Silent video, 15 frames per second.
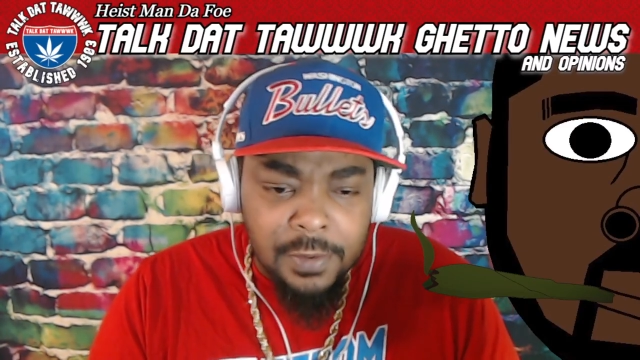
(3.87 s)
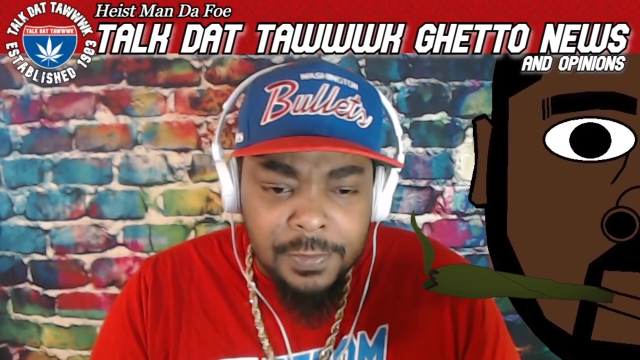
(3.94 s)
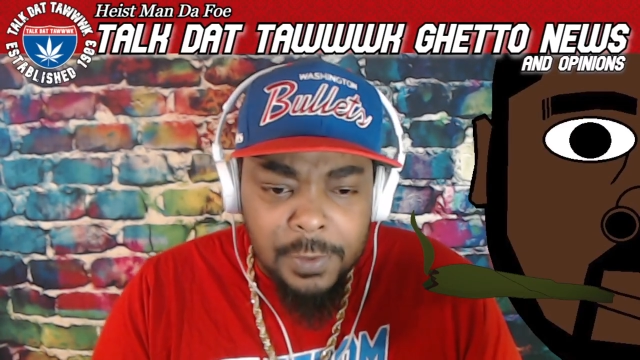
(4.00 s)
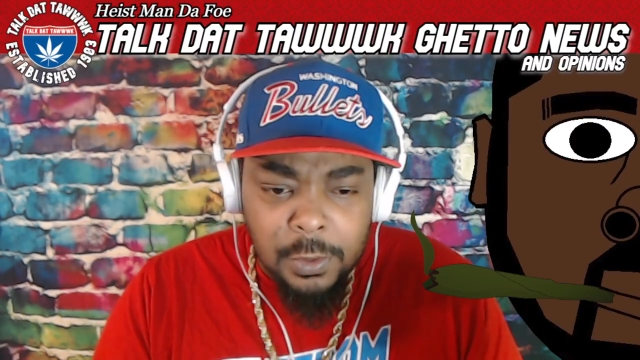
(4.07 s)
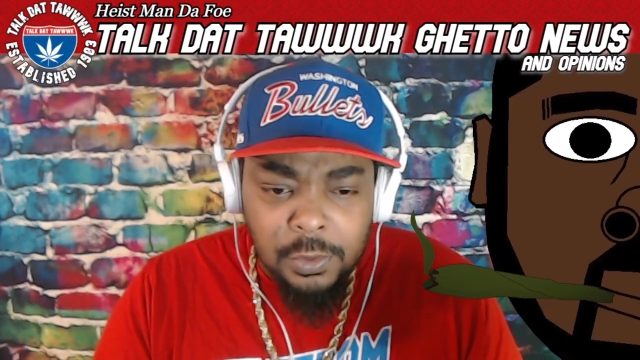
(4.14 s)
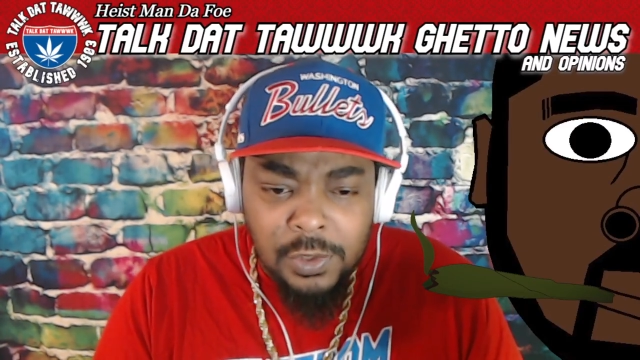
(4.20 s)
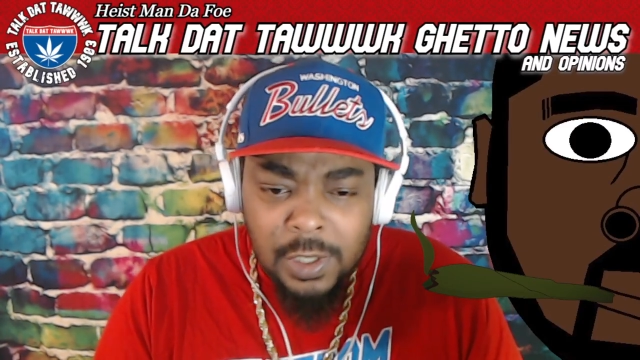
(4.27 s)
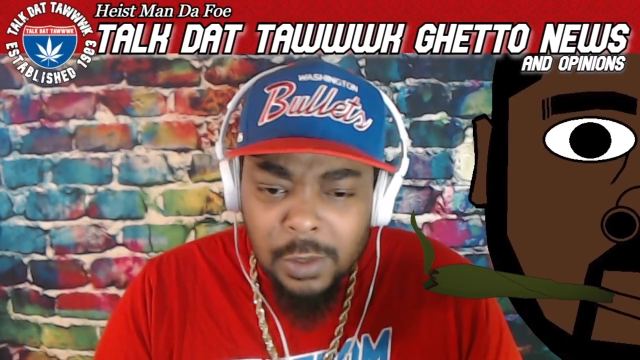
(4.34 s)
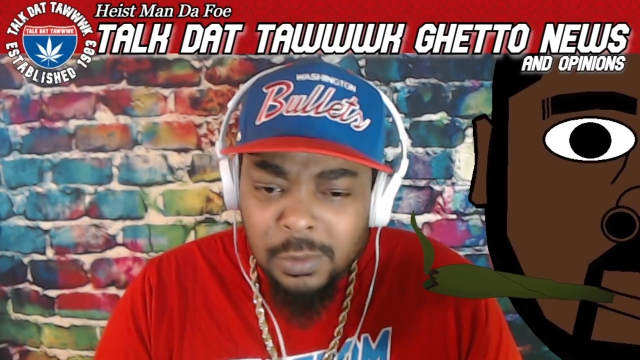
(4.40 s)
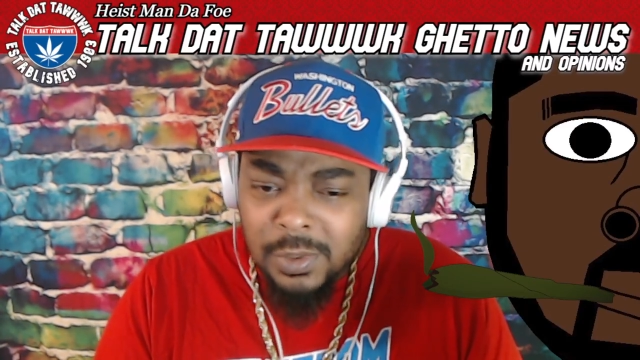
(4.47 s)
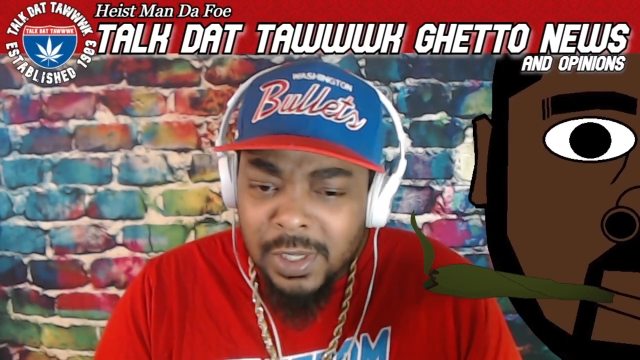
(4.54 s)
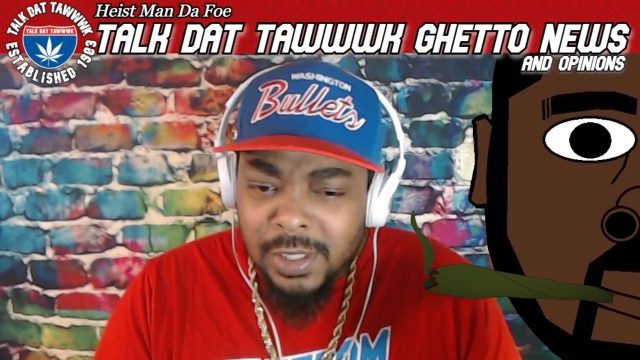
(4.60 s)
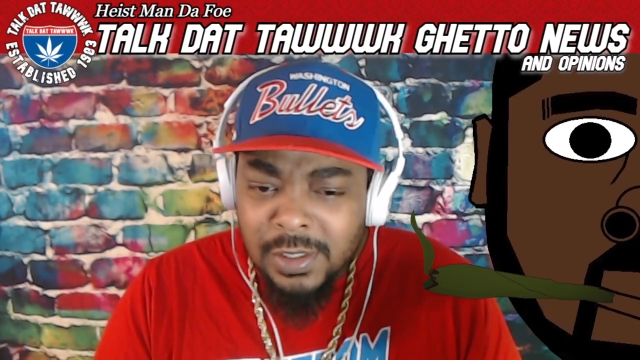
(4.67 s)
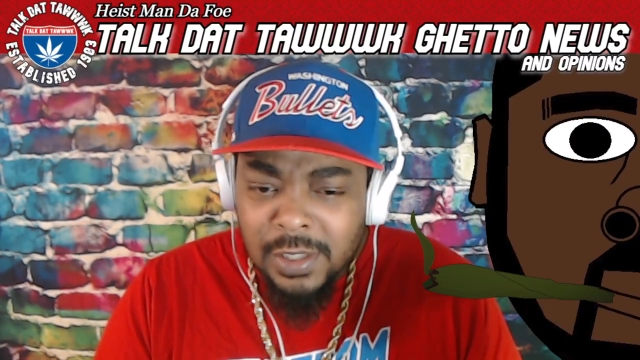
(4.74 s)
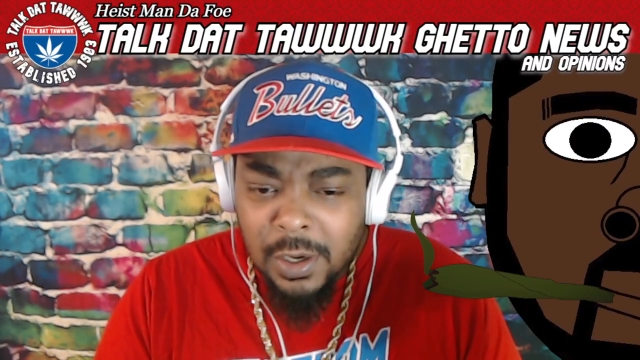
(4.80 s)
Foe Talk
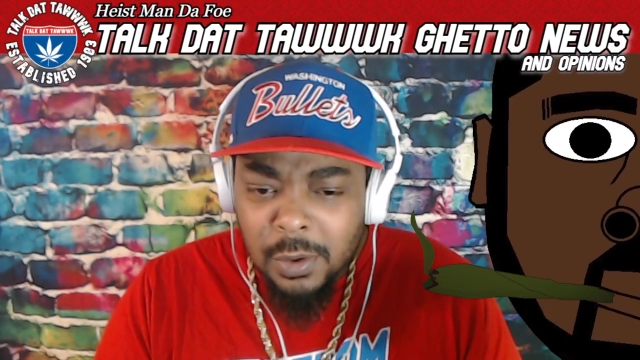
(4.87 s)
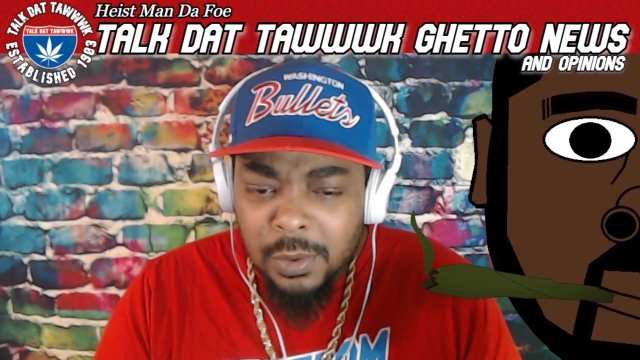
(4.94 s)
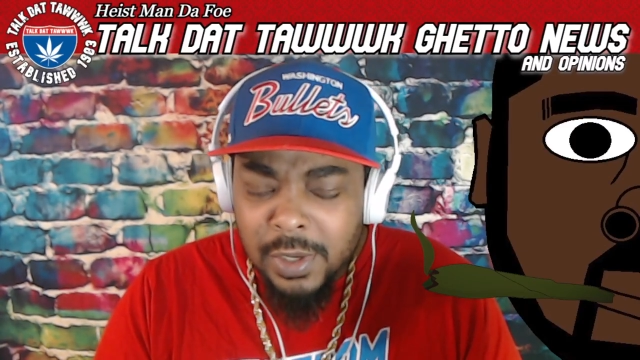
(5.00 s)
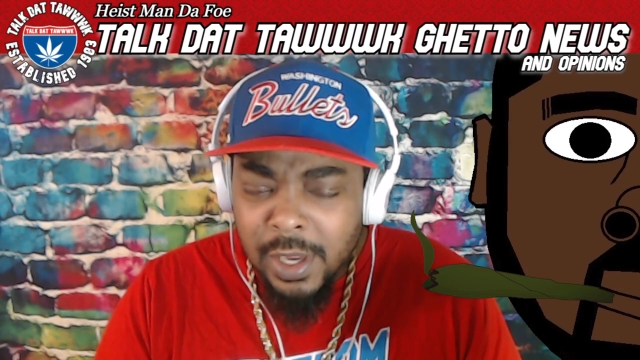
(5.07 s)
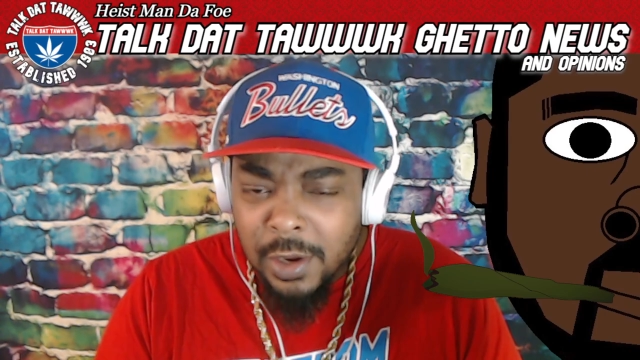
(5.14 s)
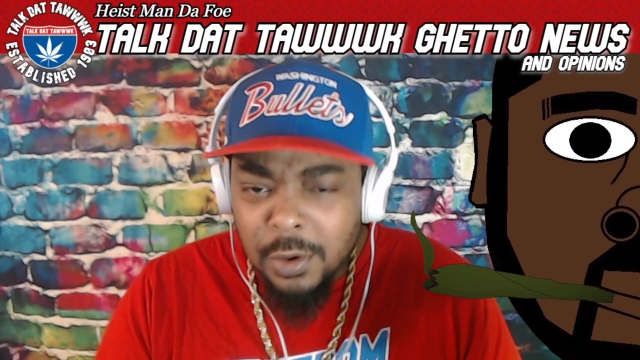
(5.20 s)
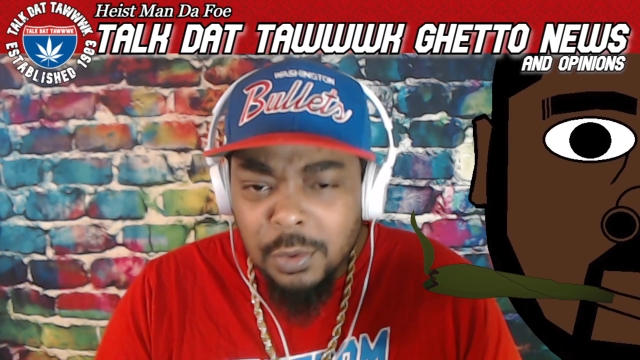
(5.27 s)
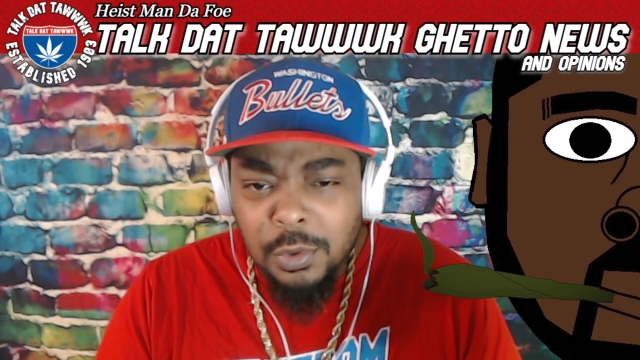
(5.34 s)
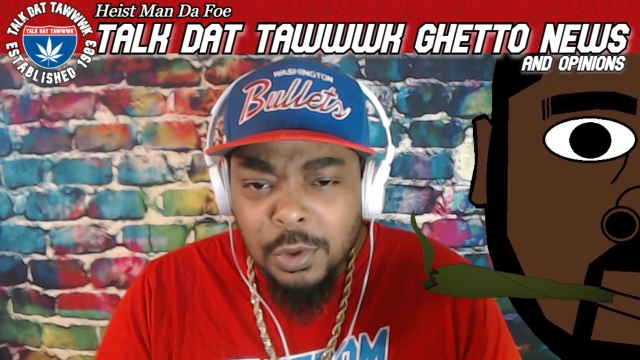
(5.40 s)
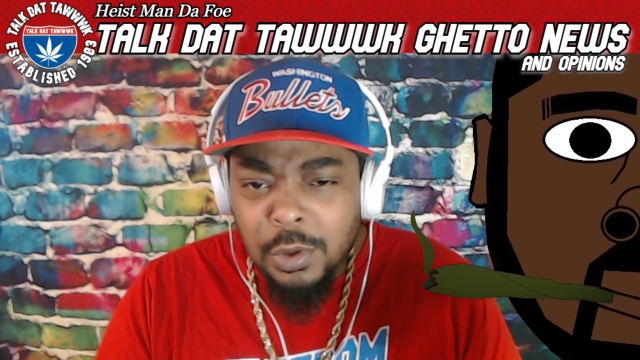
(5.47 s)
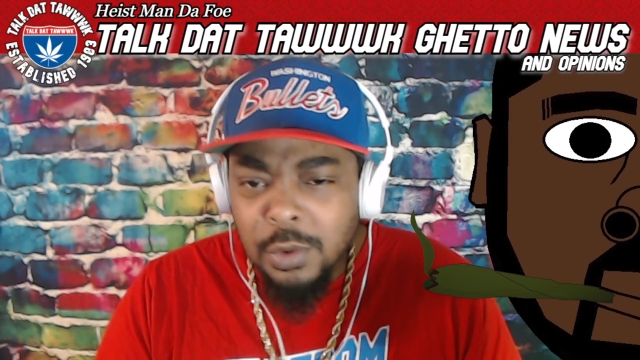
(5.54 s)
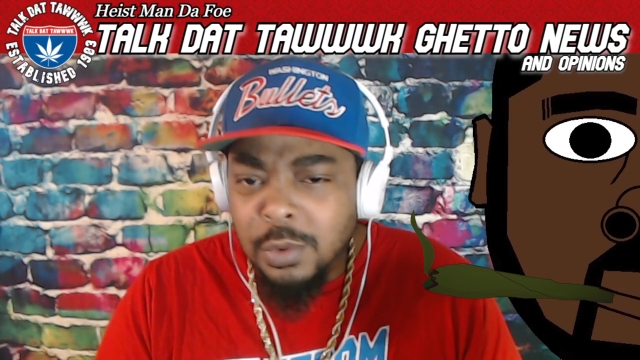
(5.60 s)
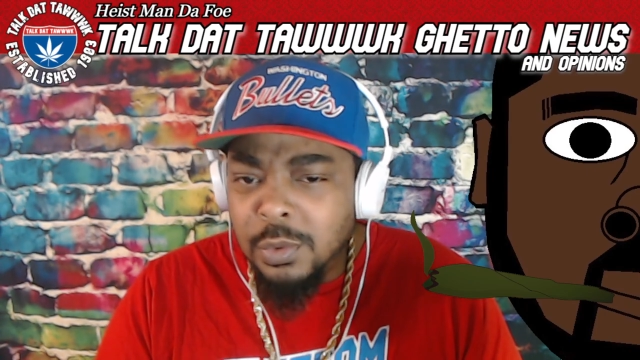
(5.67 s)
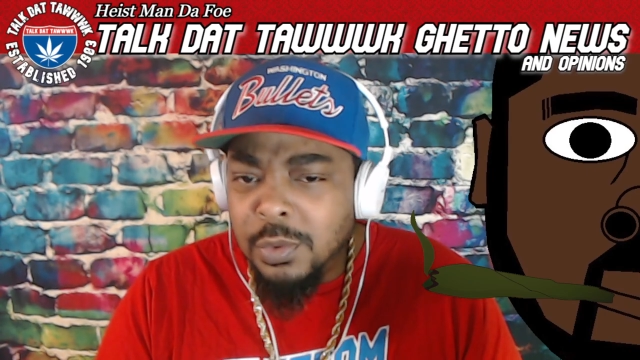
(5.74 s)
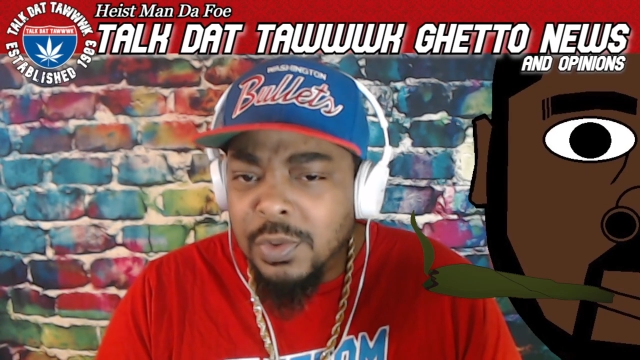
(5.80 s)
That Talk Ghetto
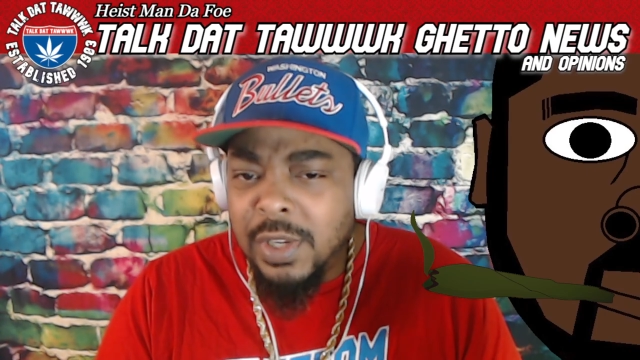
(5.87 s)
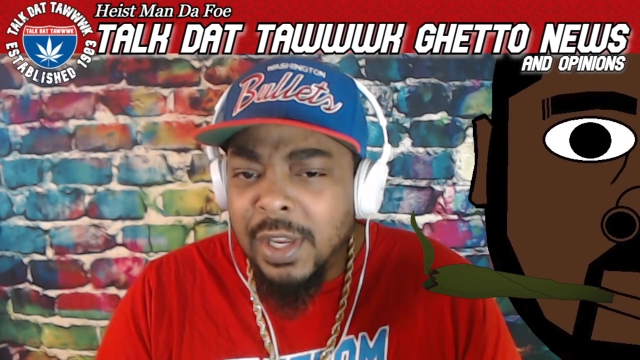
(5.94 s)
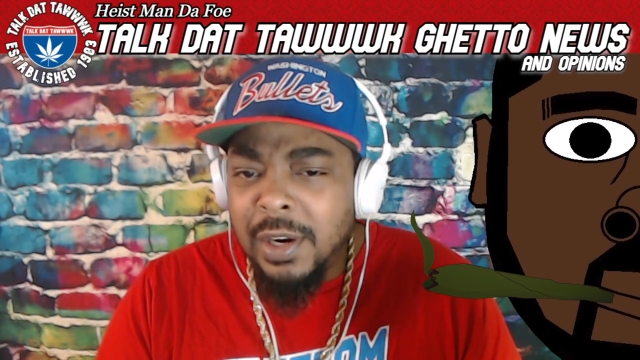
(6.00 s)
News and